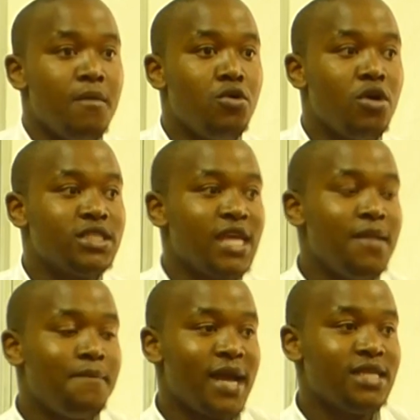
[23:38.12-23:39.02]
Because
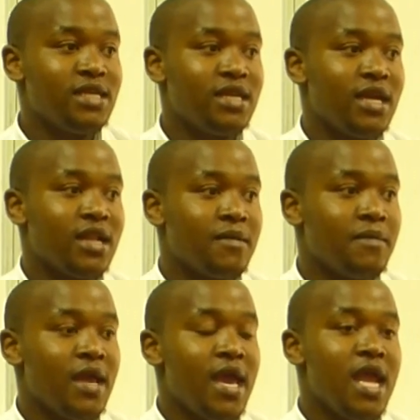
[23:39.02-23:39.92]
in bicycle,
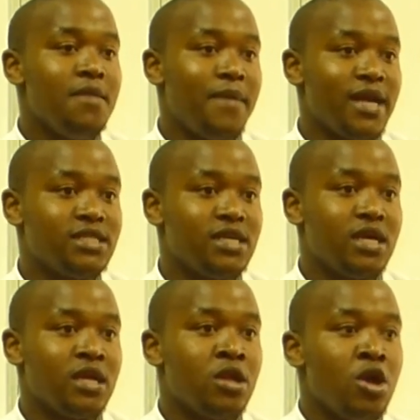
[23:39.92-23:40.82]

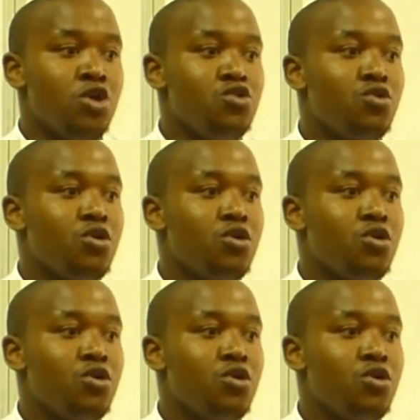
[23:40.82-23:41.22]
you